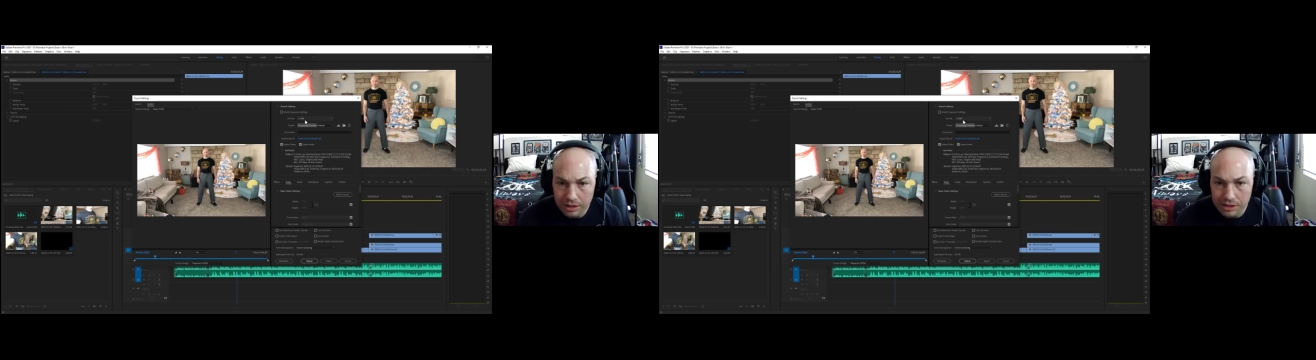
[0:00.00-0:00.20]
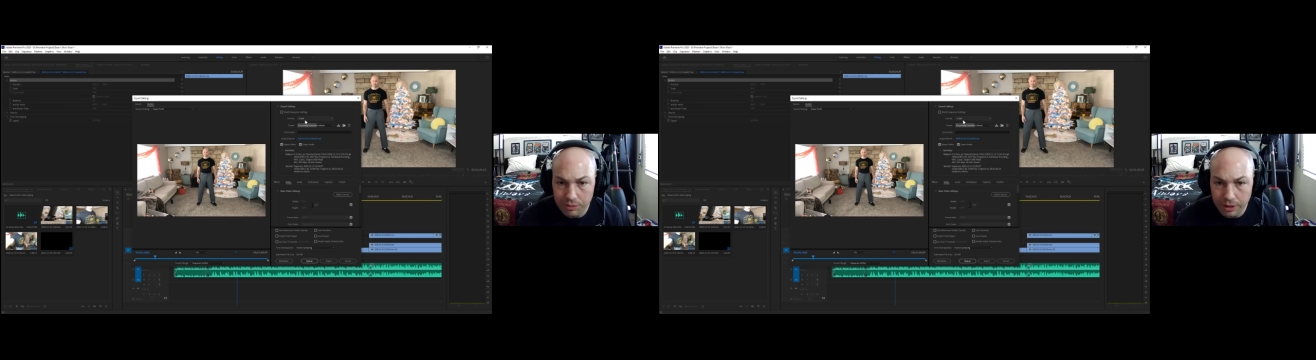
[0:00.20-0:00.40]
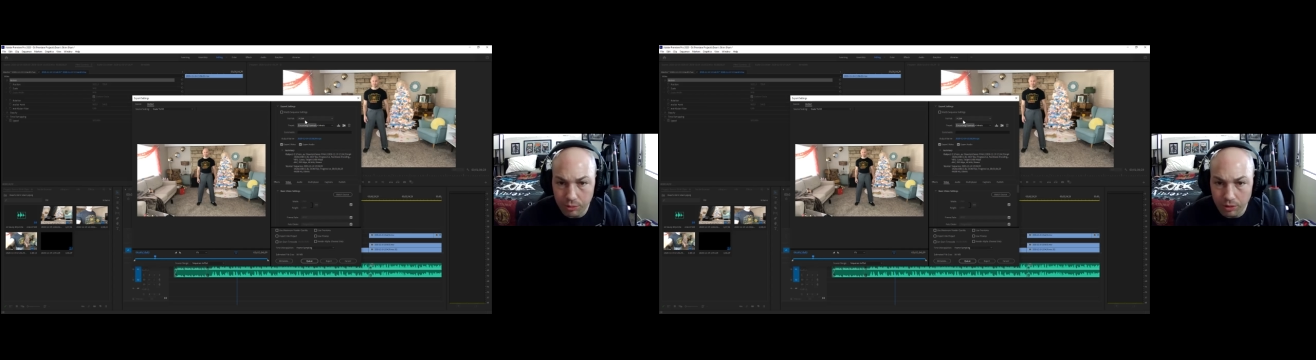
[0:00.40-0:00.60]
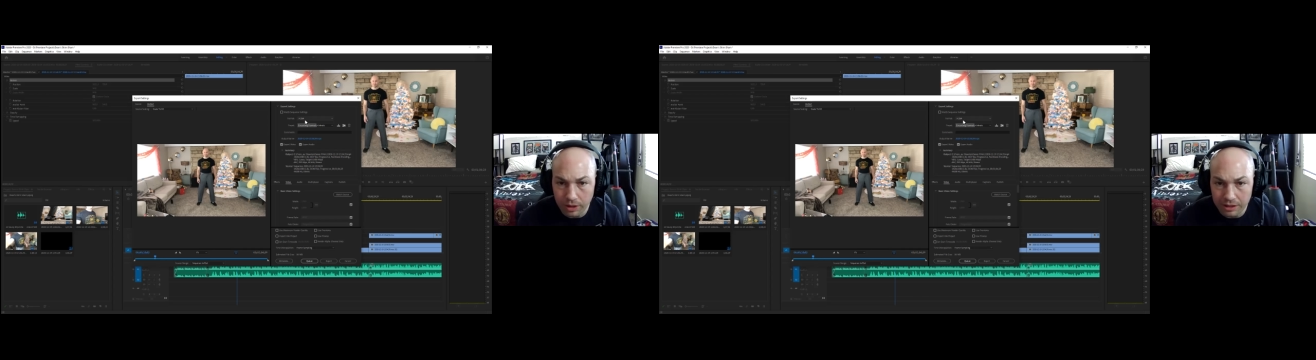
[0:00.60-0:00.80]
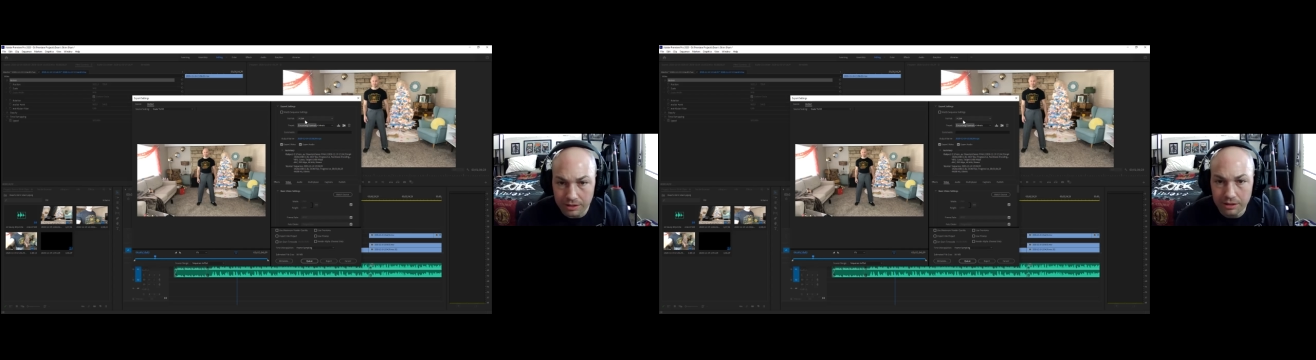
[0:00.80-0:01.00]
is what you
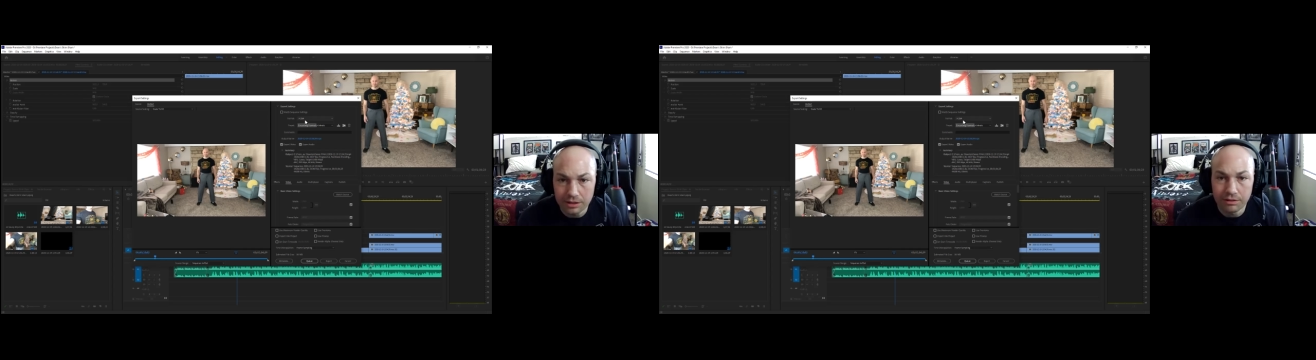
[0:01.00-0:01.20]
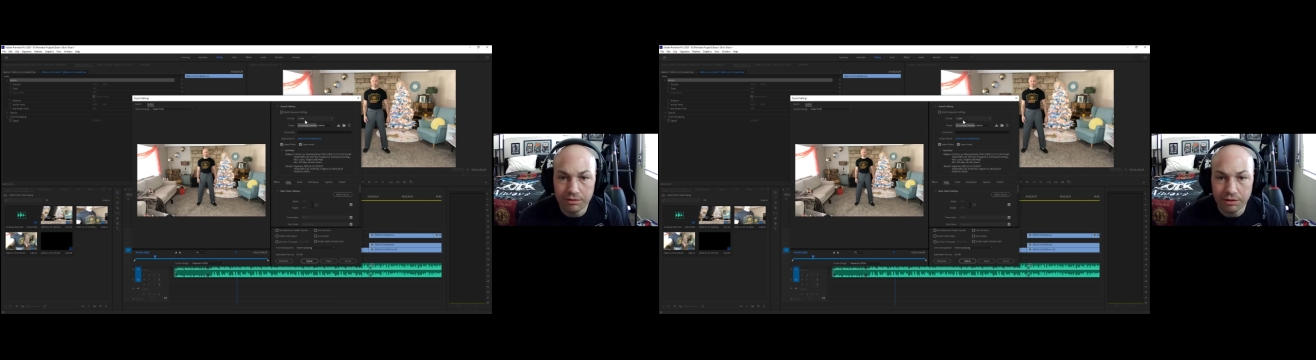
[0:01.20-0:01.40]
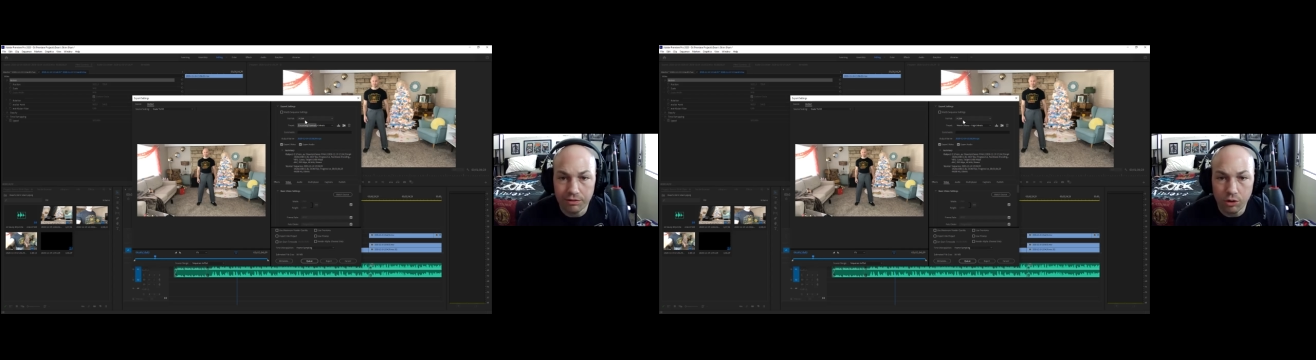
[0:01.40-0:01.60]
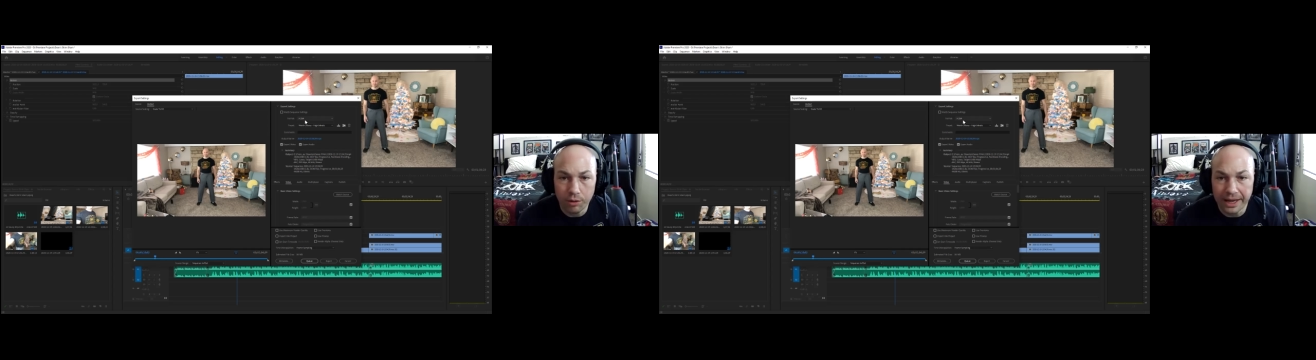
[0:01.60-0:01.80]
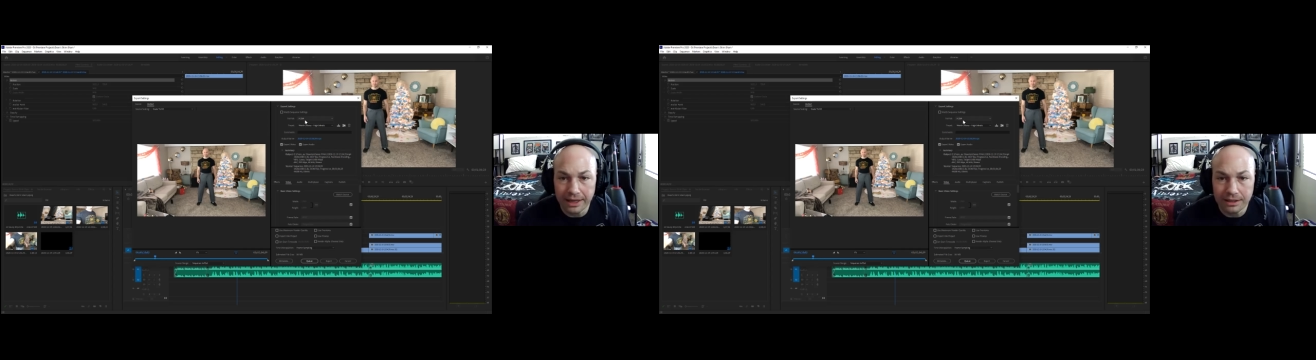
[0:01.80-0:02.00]
want. for
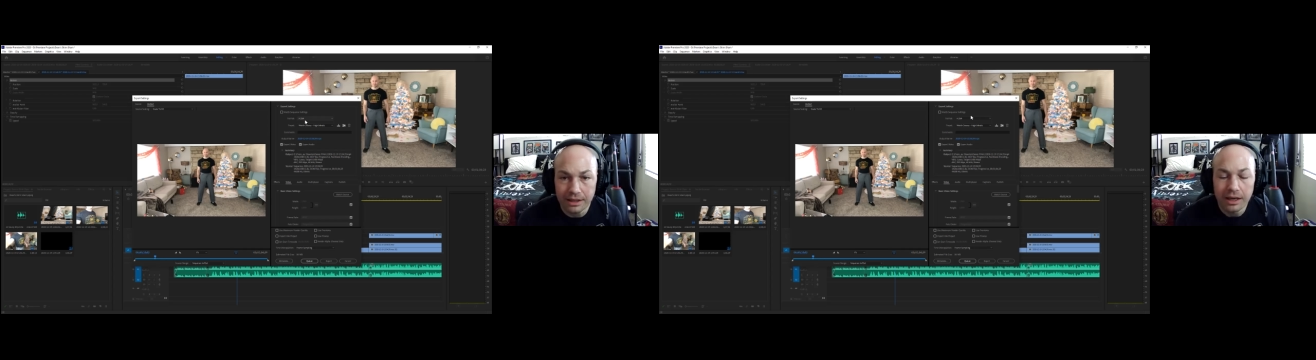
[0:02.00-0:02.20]
format.